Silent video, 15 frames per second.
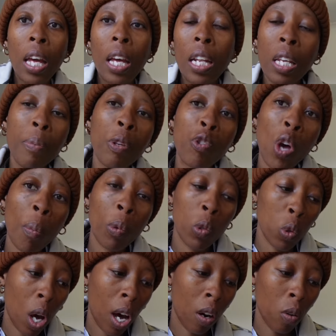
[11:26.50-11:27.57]

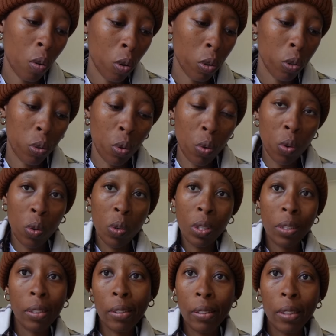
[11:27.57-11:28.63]
So
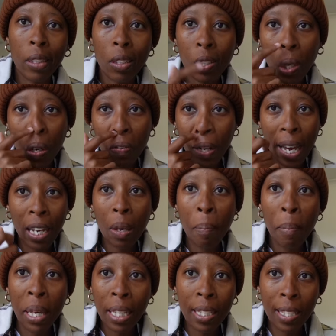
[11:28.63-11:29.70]
sort of like
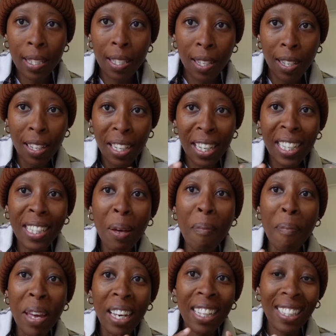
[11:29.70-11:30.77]
mix, it's a
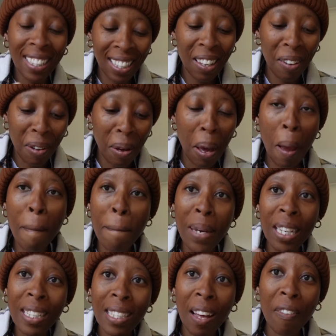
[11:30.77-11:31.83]

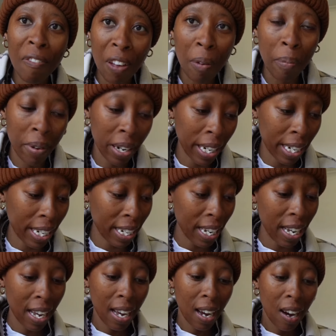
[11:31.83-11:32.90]
mixer fabric.
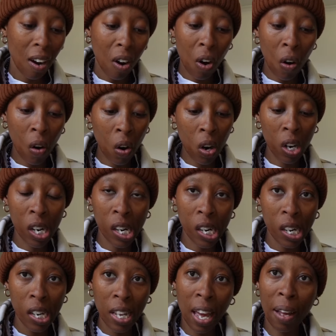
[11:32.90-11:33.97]

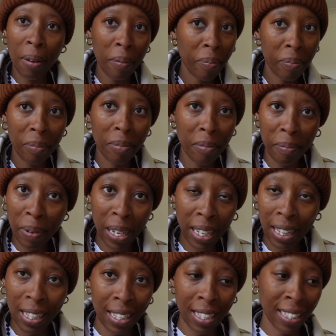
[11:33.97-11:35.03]
Or yeah, but
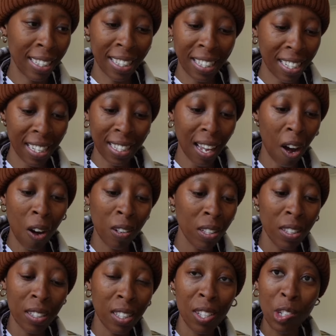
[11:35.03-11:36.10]
it's just how
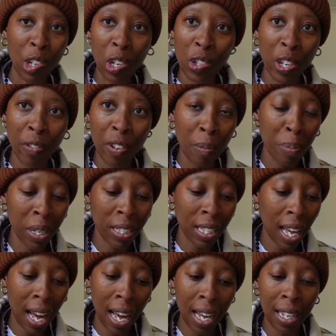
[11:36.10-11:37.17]
Seshoeshoe fabrics
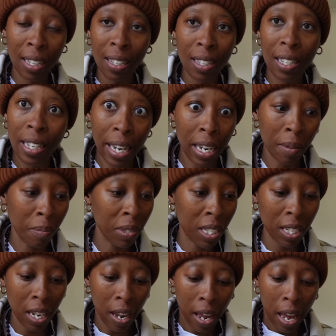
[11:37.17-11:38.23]
are named.
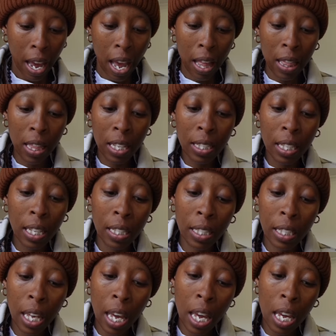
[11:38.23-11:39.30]
And this
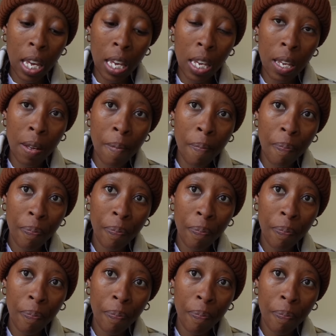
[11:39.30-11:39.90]
is a